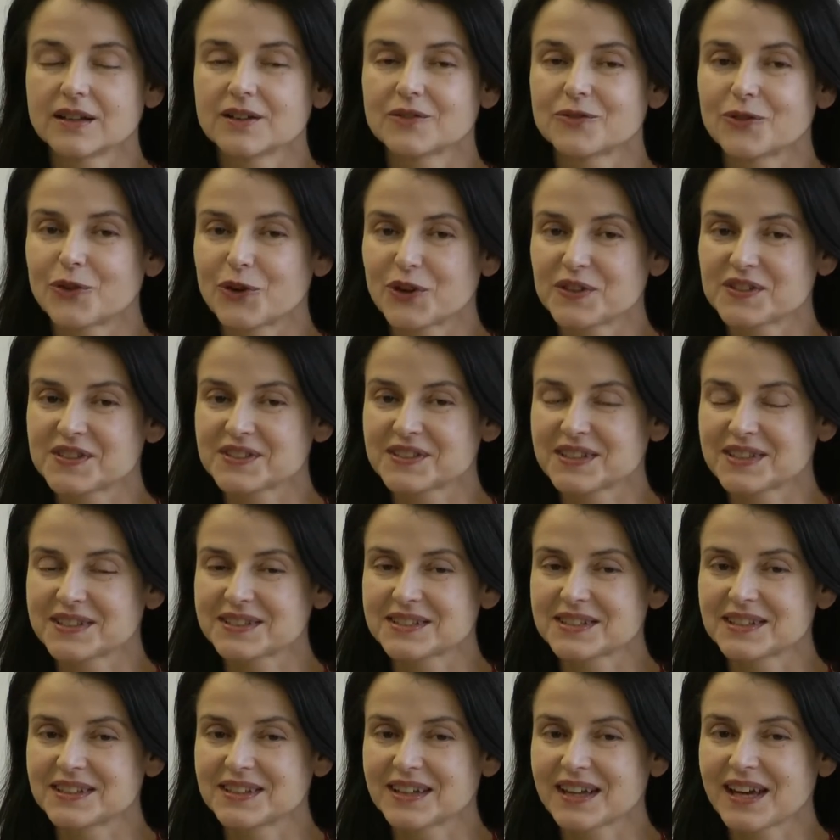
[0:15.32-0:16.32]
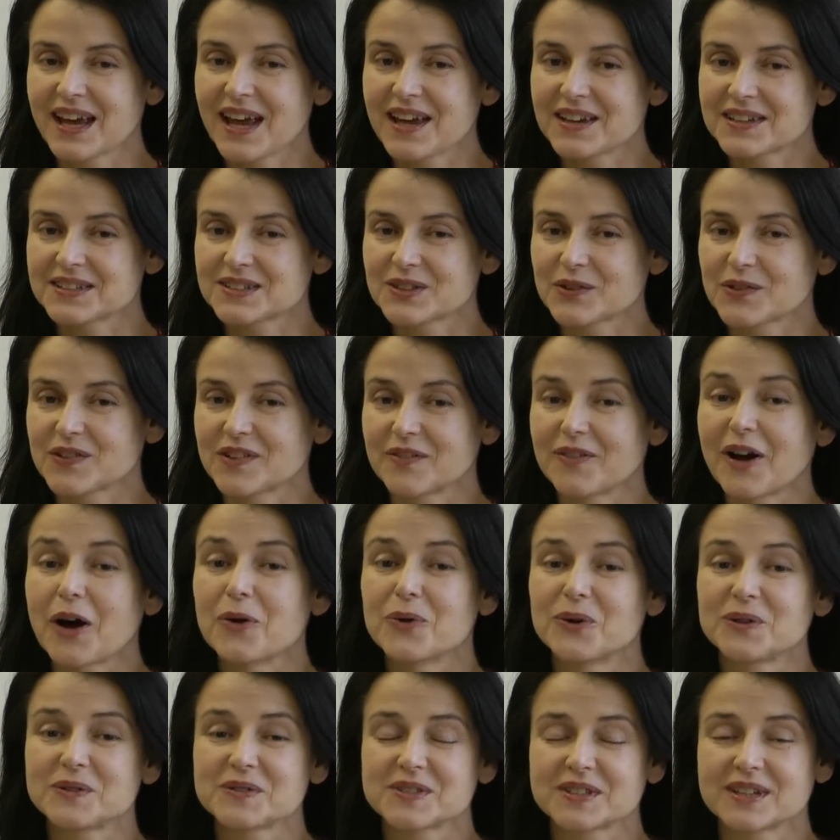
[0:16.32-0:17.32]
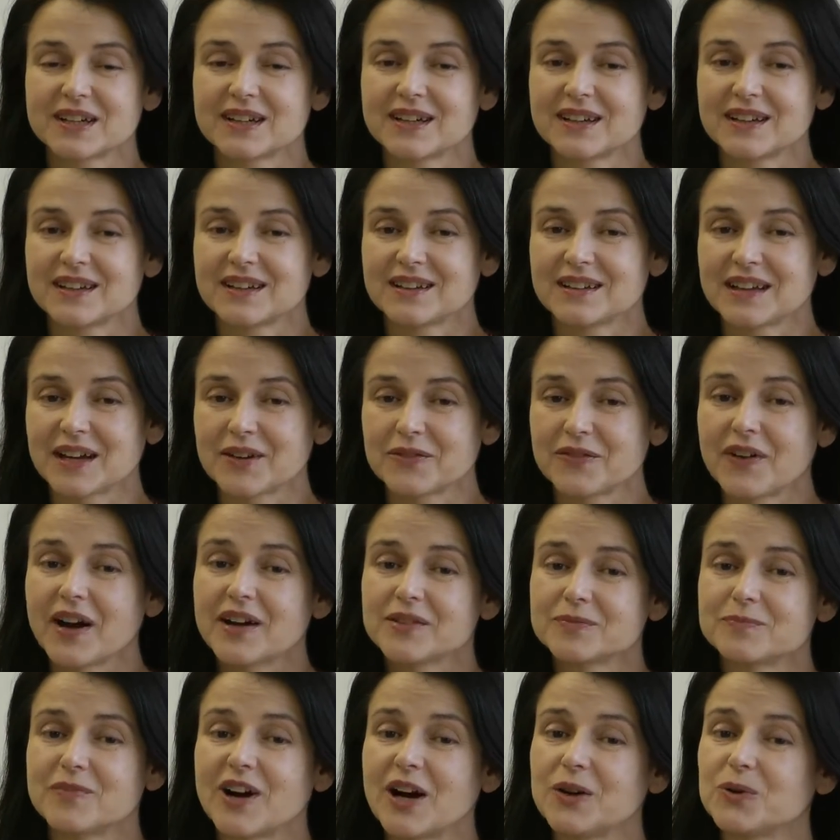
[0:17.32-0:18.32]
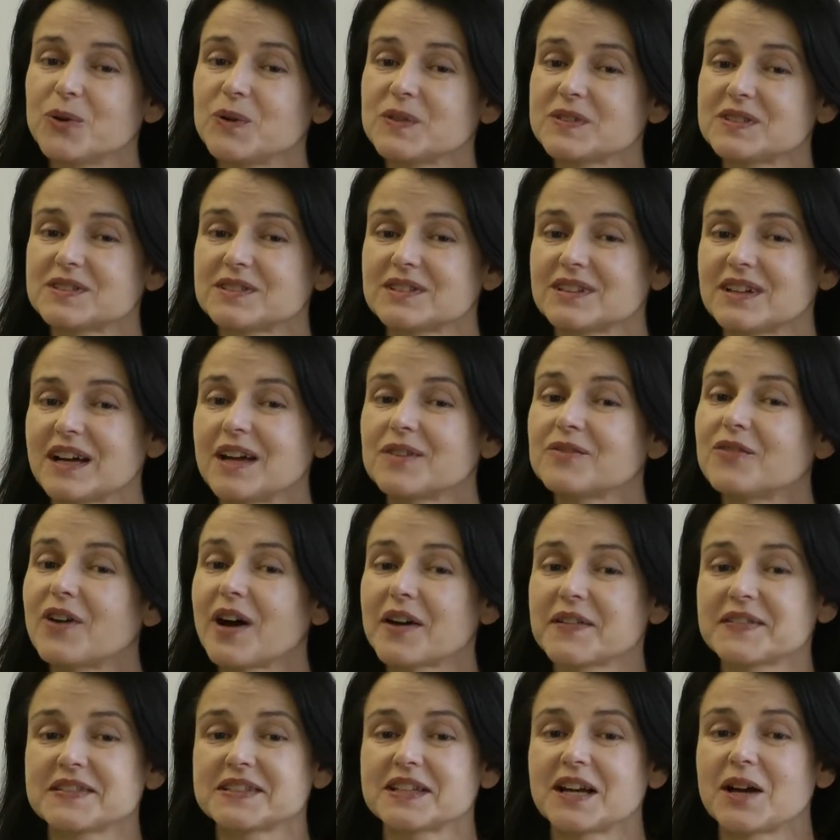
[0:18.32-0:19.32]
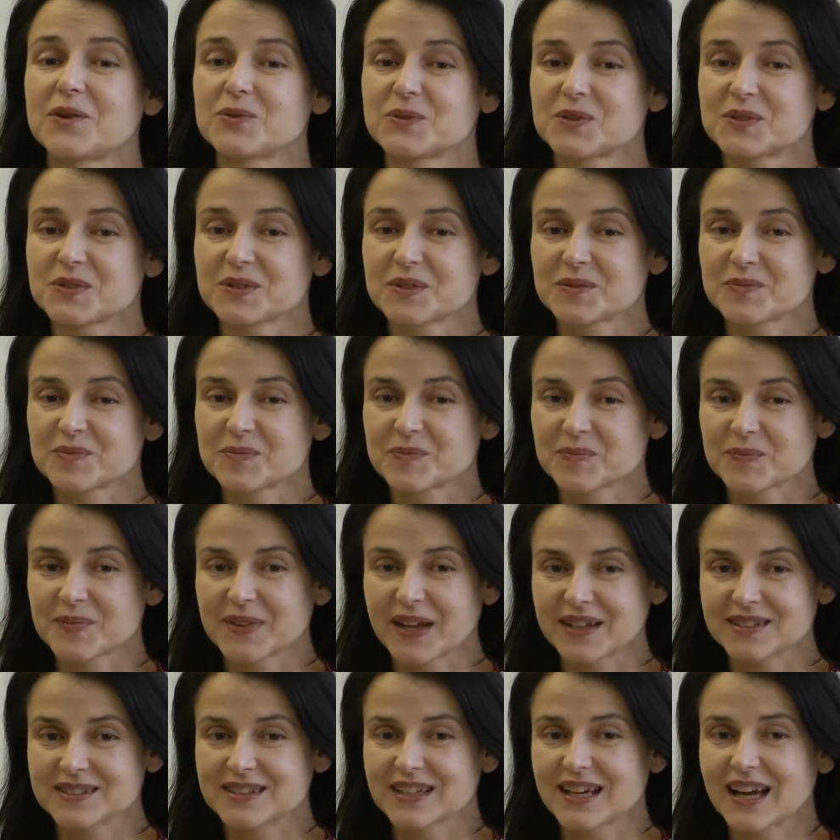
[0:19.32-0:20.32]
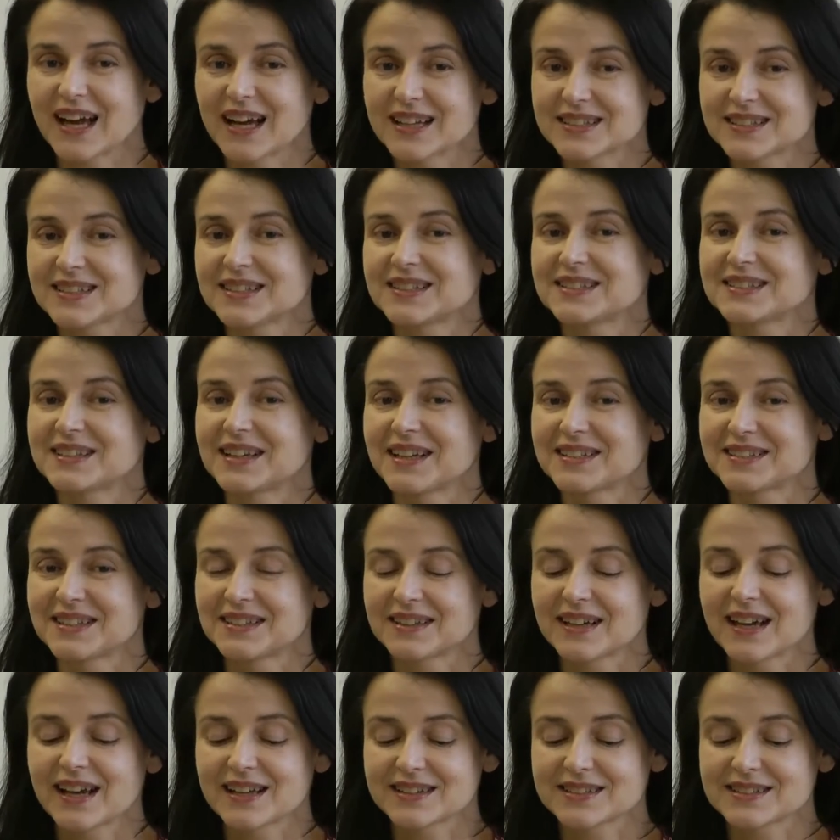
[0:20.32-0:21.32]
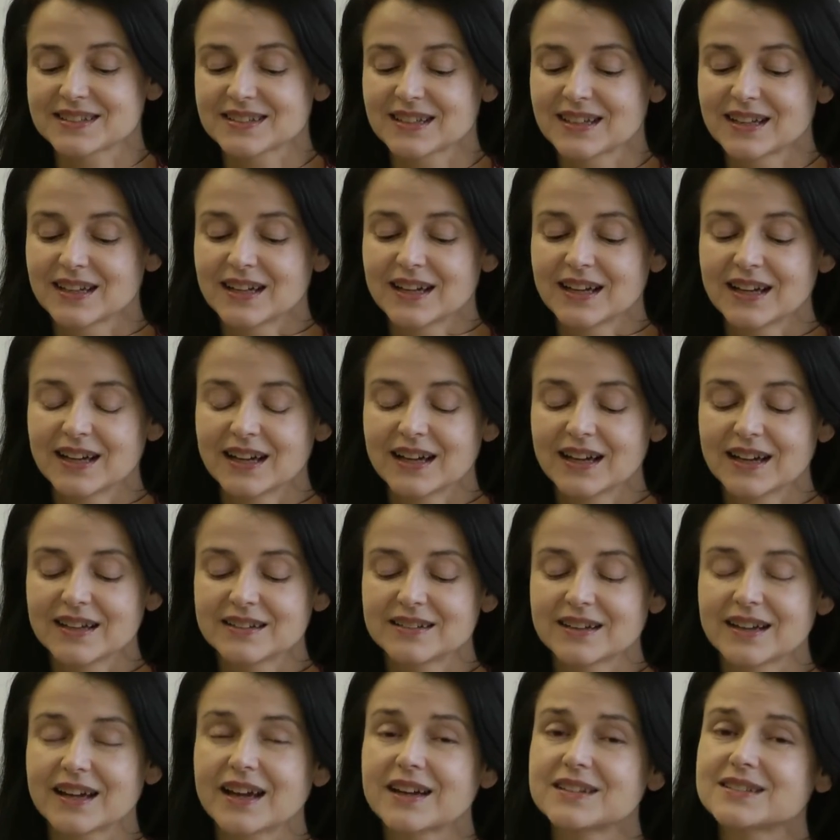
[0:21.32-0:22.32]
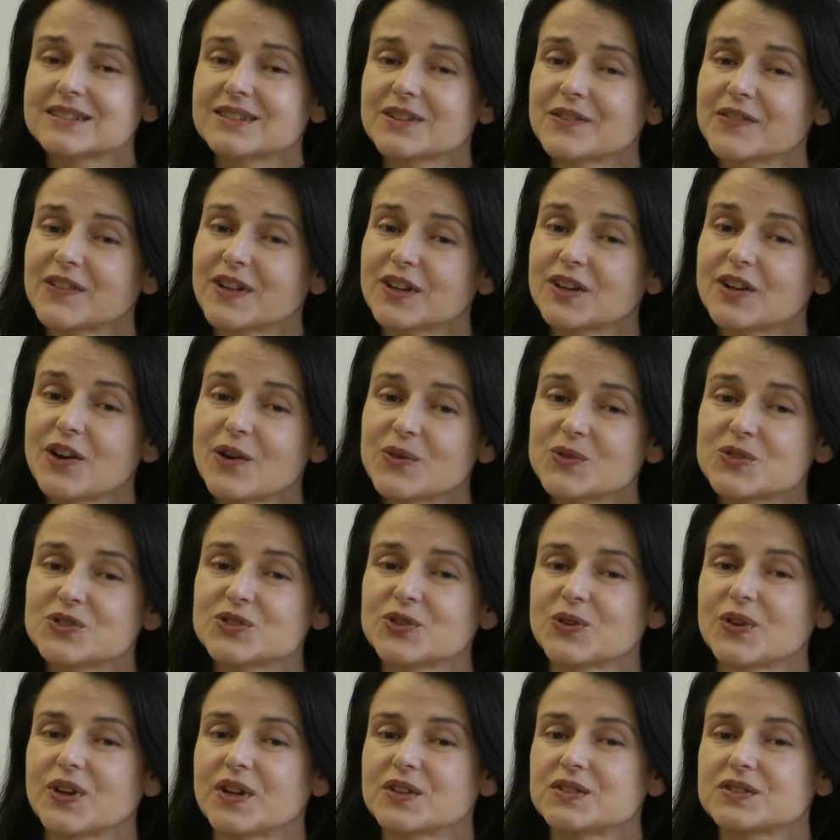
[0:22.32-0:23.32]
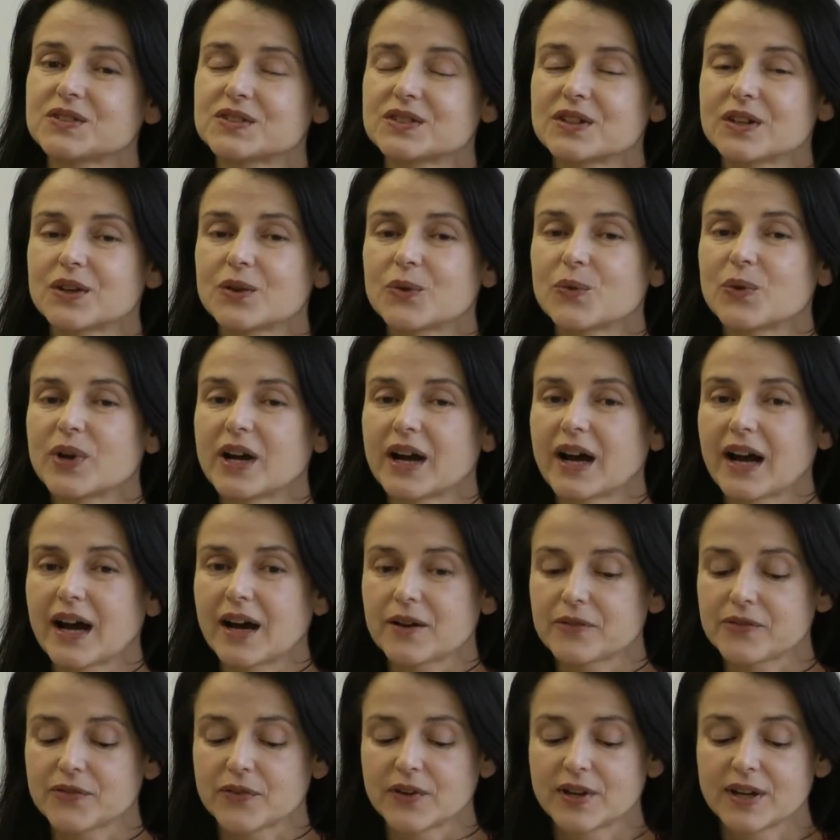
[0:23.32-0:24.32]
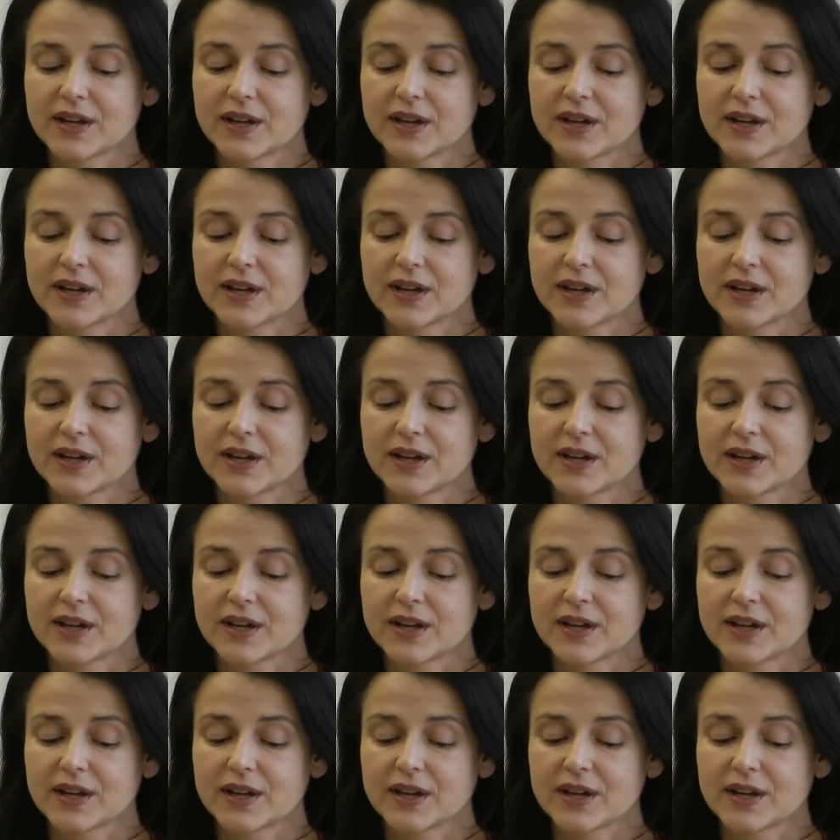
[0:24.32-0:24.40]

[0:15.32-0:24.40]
For instance, in the case of the vowels, there are 5 vowels and 5 sounds. That's as easy as it gets. In the case of the consonants, we have